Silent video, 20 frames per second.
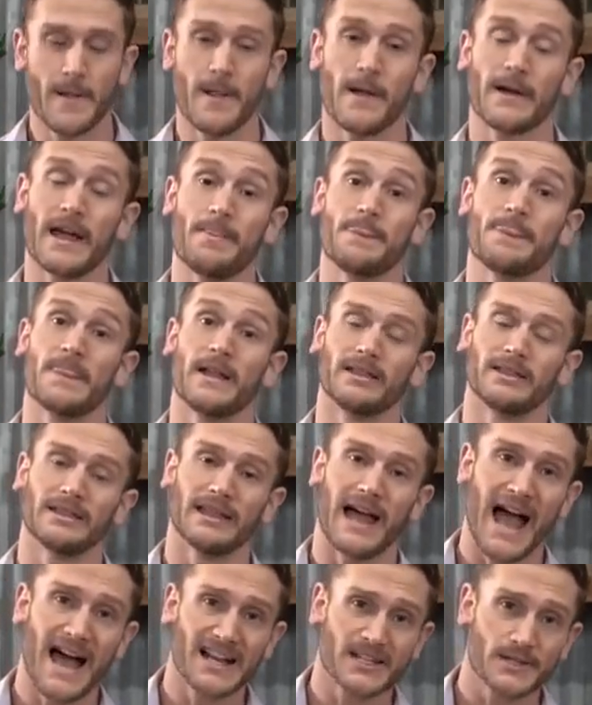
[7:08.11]
Okay, the
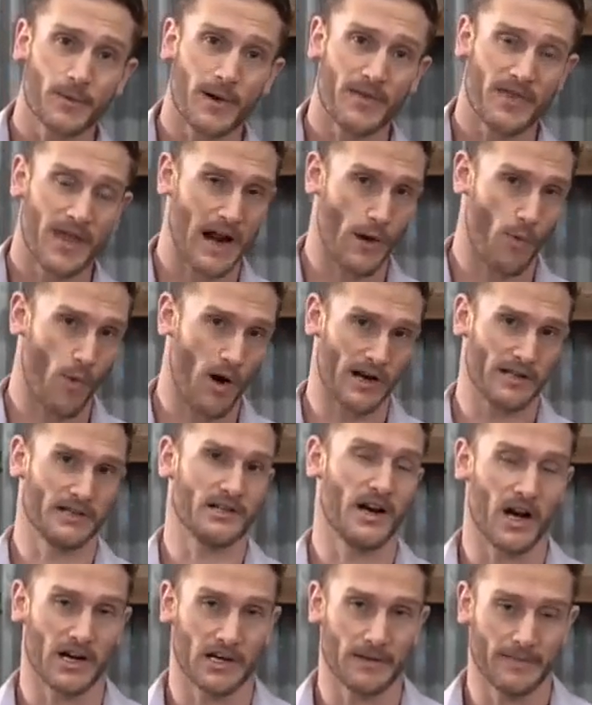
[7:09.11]
last one that I want to
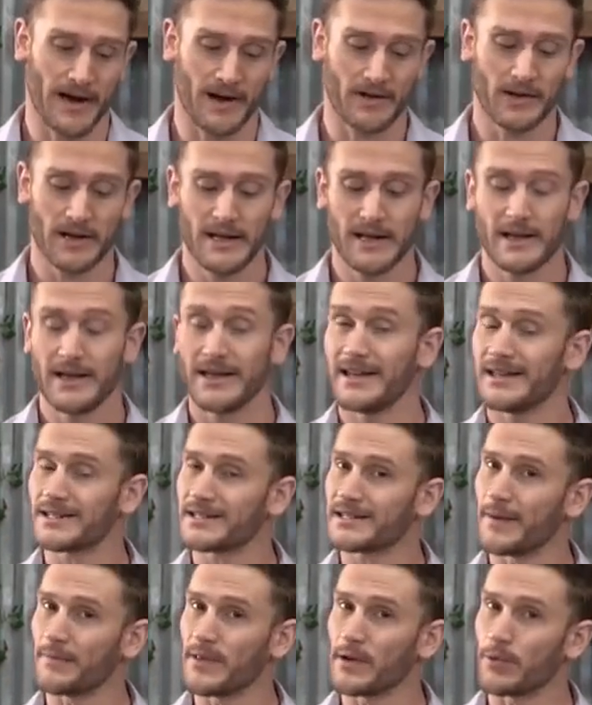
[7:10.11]
talk about is
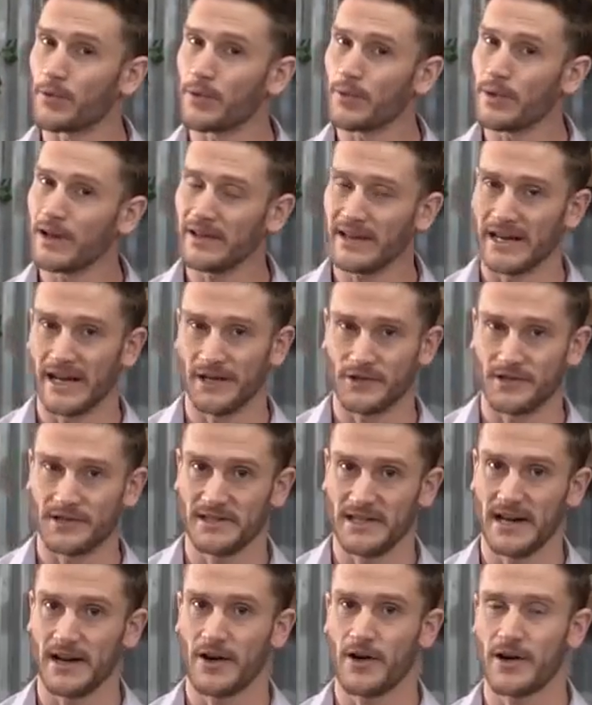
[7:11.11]
something really
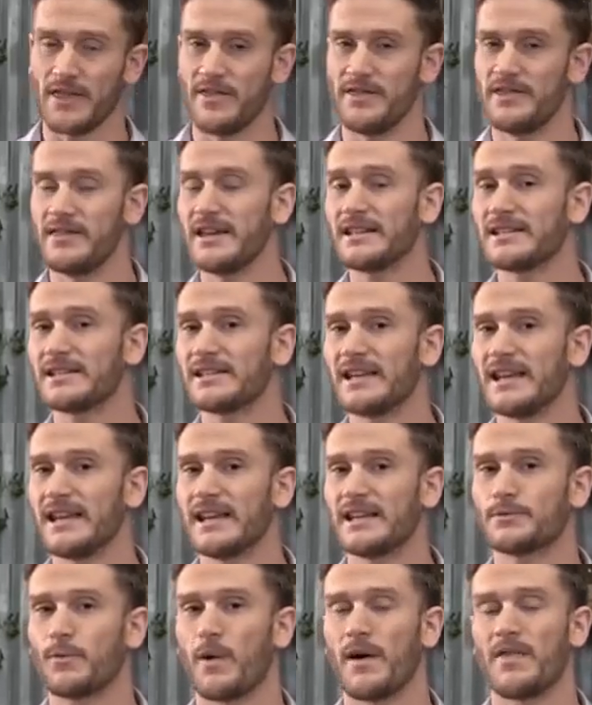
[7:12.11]
interesting. Okay, this
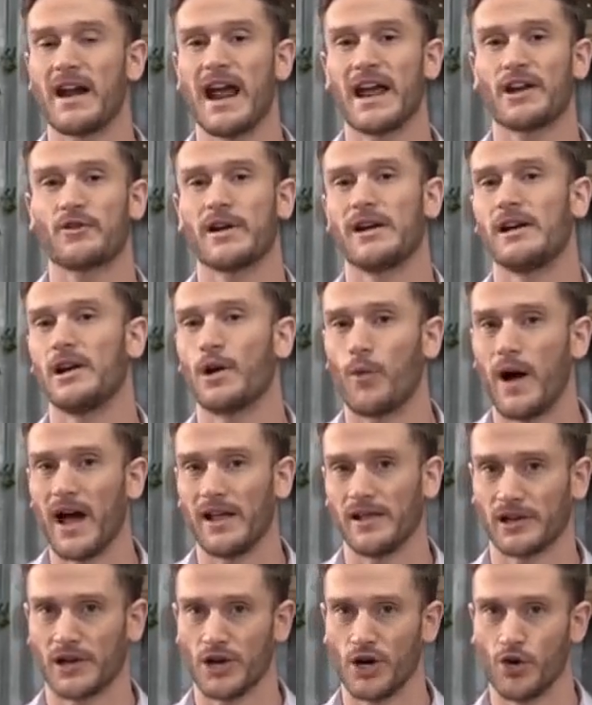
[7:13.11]
is one that I created a
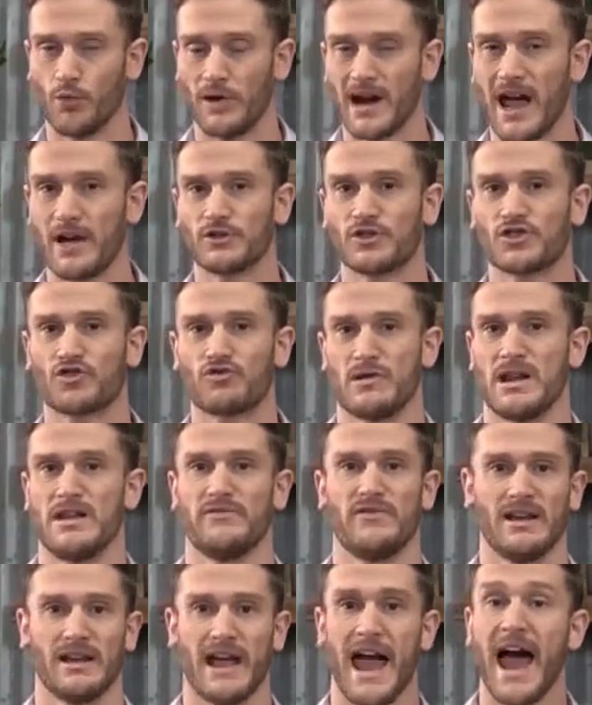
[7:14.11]
while ago when I was
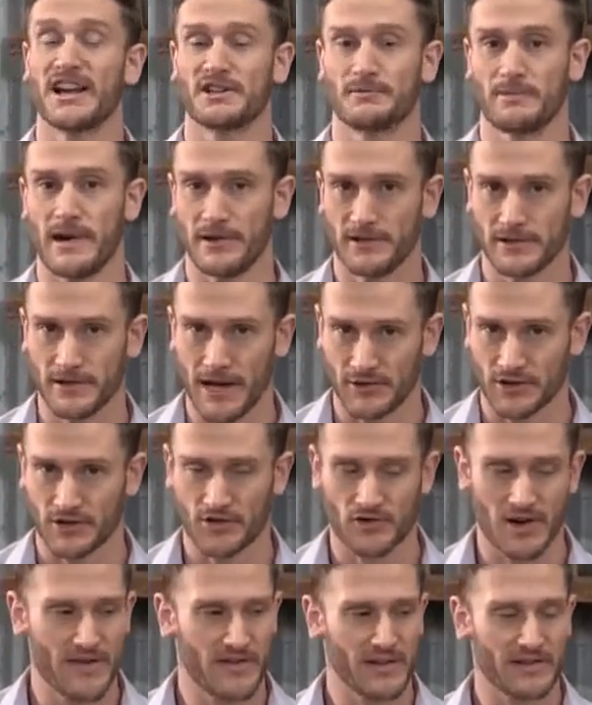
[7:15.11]
craving hash browns. I was
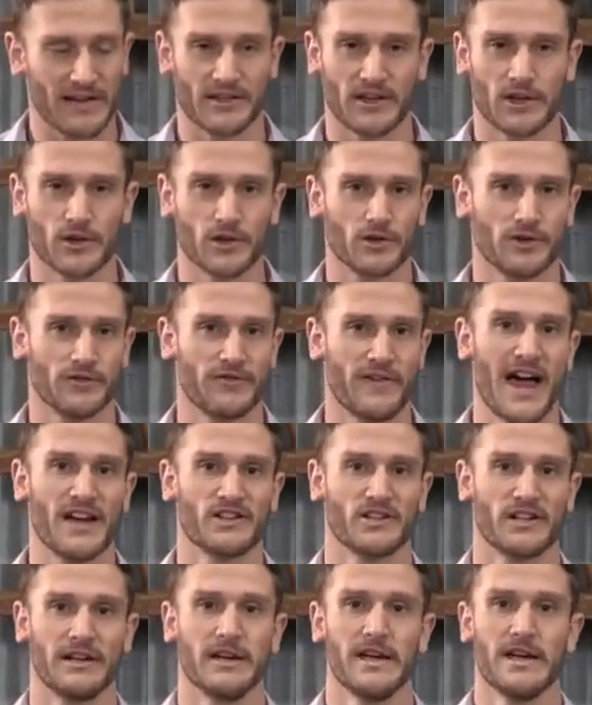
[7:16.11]
craving like the good
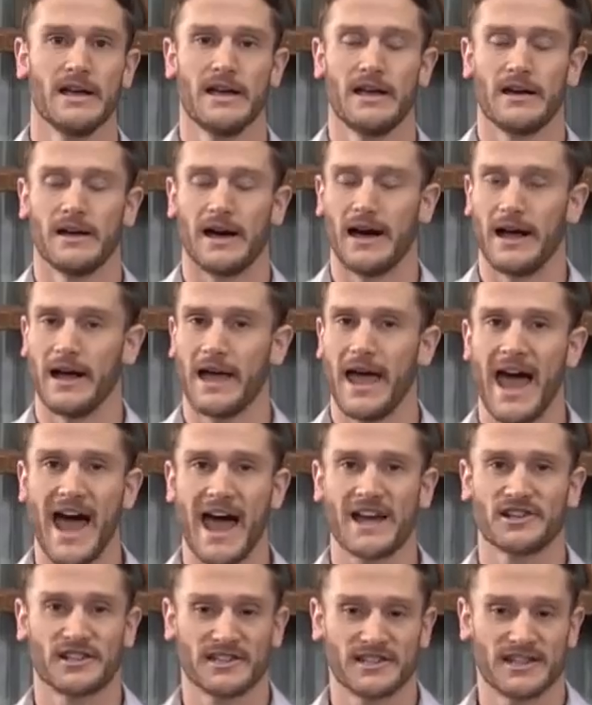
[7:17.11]
old-fashioned
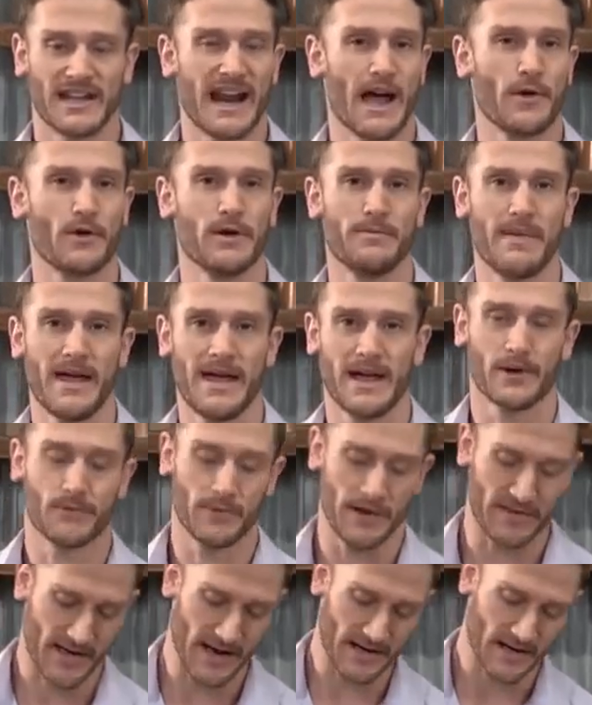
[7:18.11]
hashes that I would make
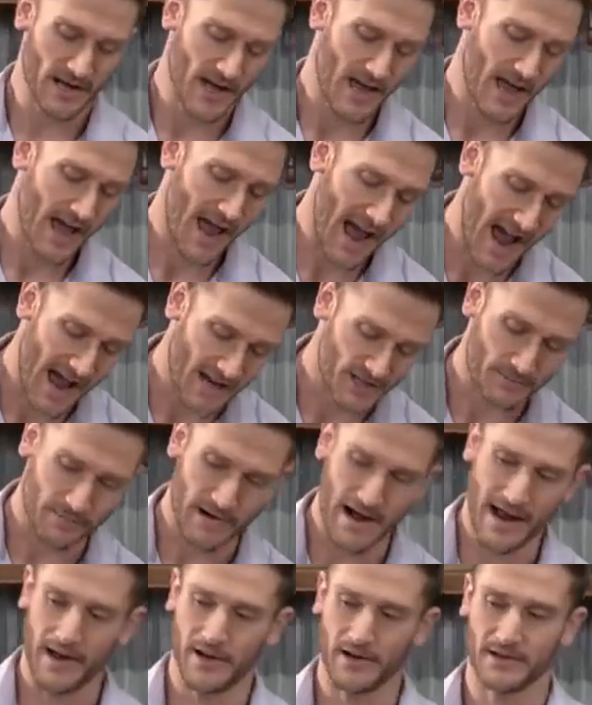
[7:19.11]
with like hash
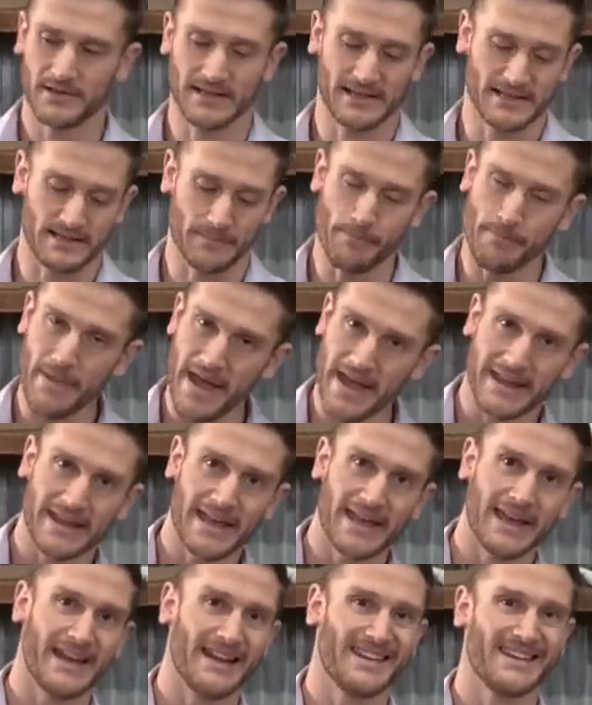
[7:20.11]
browns and some
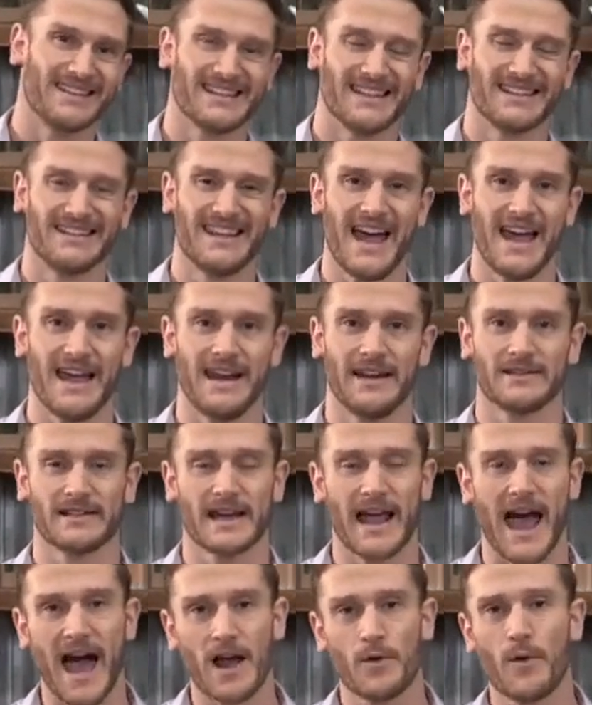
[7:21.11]
bacon and things like that. And I was
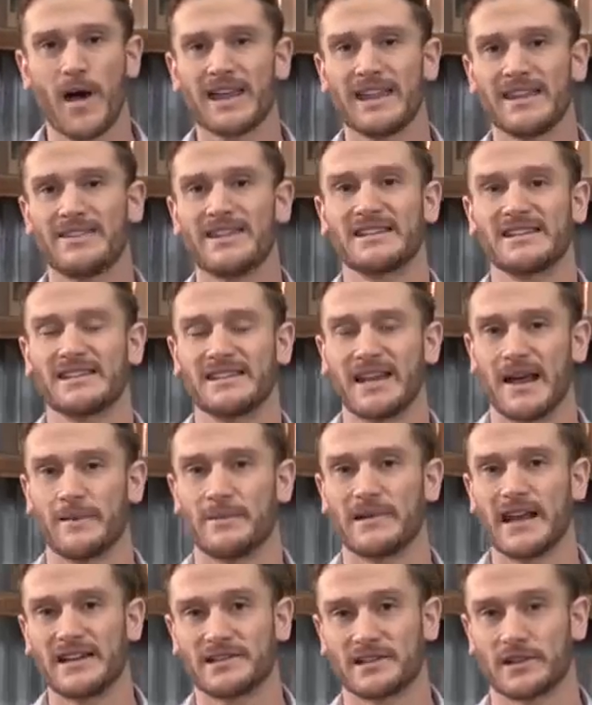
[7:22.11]
like, how do I get this
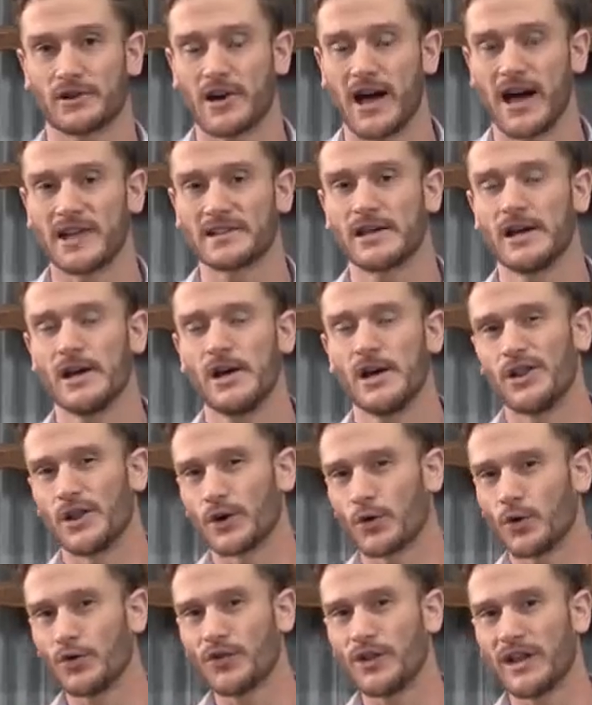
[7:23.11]
same taste across?
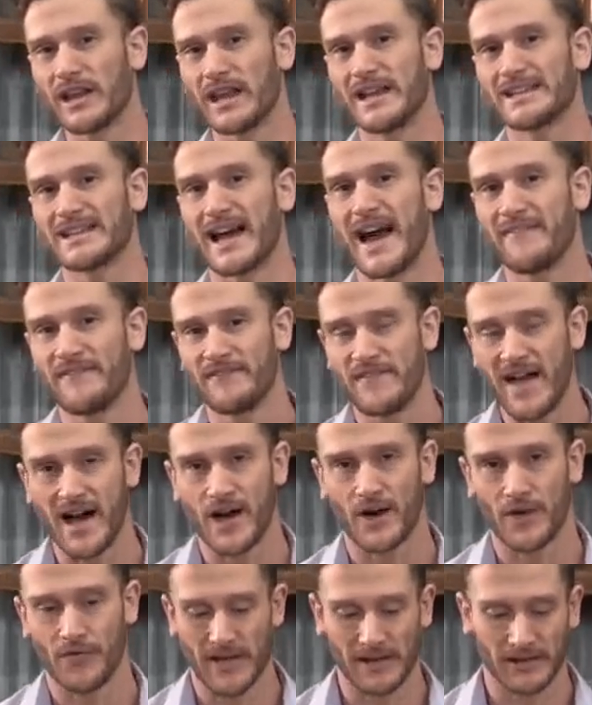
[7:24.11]
The cool thing is I
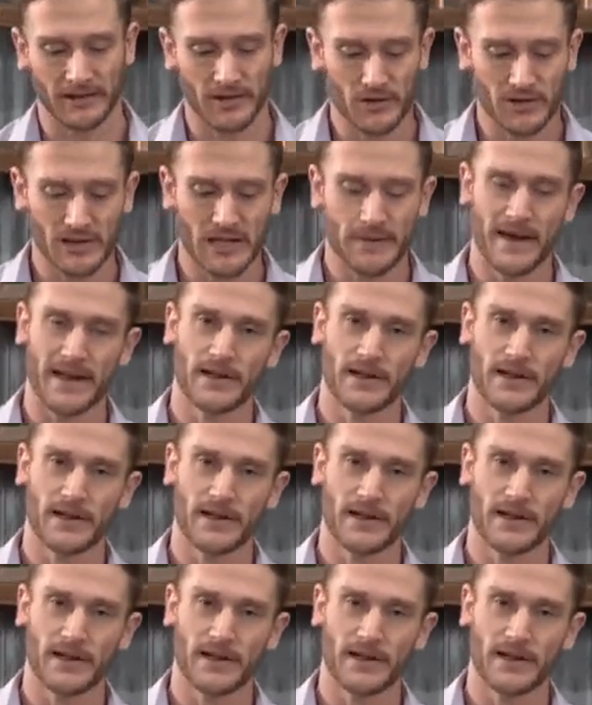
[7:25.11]
found that literally by